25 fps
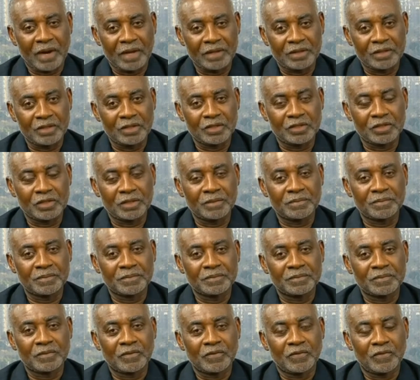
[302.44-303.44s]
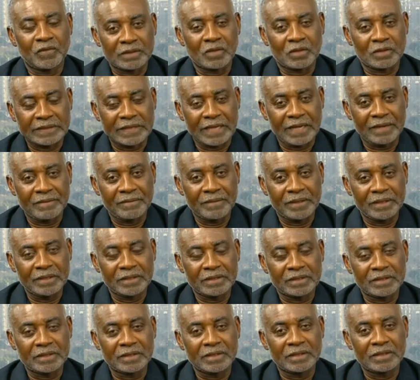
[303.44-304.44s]
partnership for
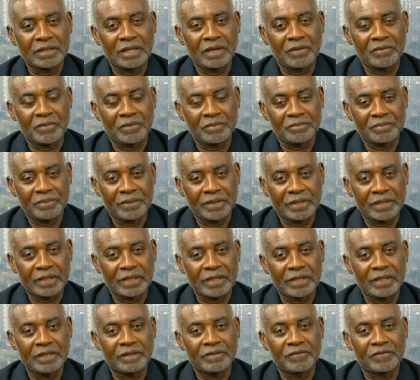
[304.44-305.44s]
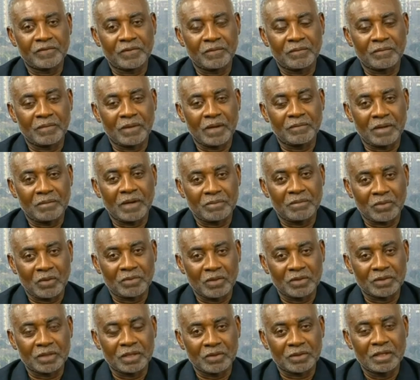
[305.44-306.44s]
consignments that we bring in from
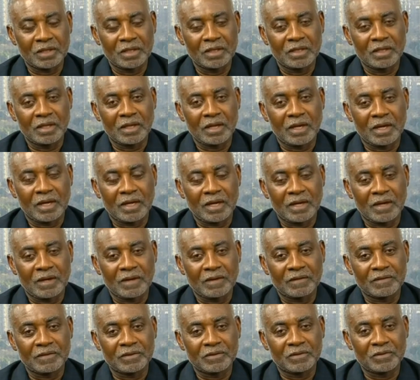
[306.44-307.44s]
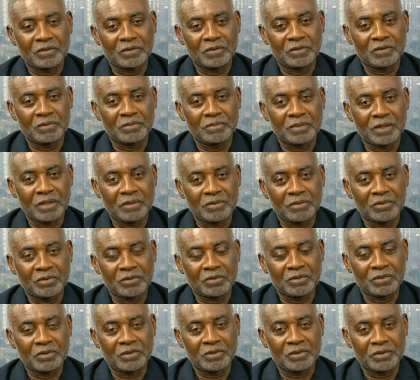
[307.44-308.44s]
abroad to be able
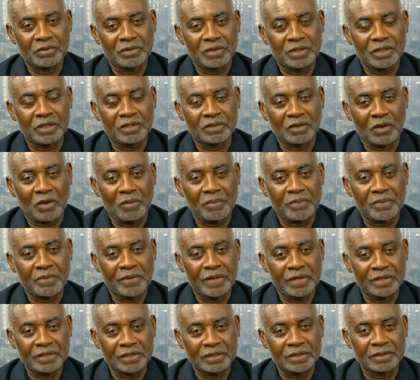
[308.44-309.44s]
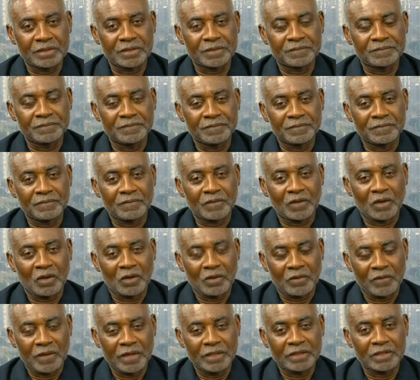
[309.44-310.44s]
to do these operations.
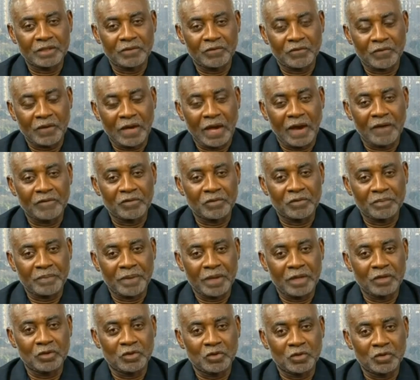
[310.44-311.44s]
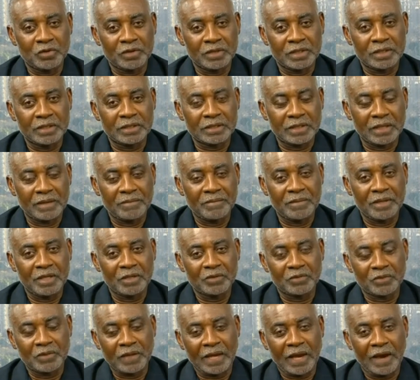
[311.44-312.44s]
Otherwise, if we have to pay duties, it
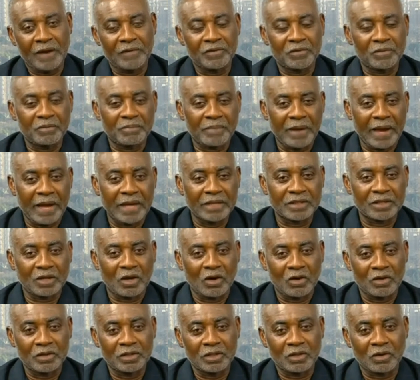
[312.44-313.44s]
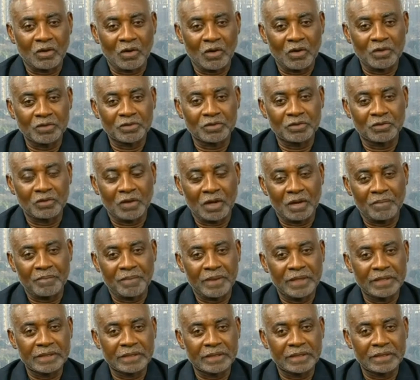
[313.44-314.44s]
means we have to pass on the cost to our
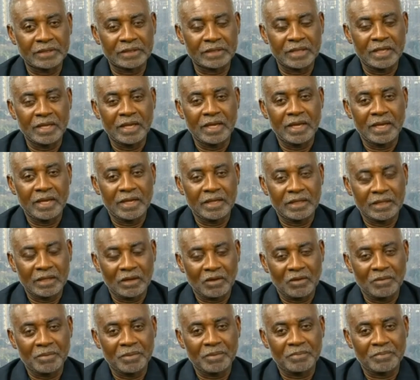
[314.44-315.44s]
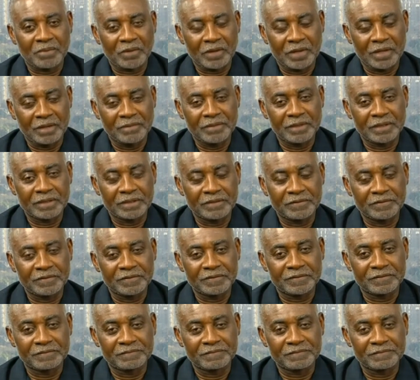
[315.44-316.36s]
patients, and that will be prohibitive.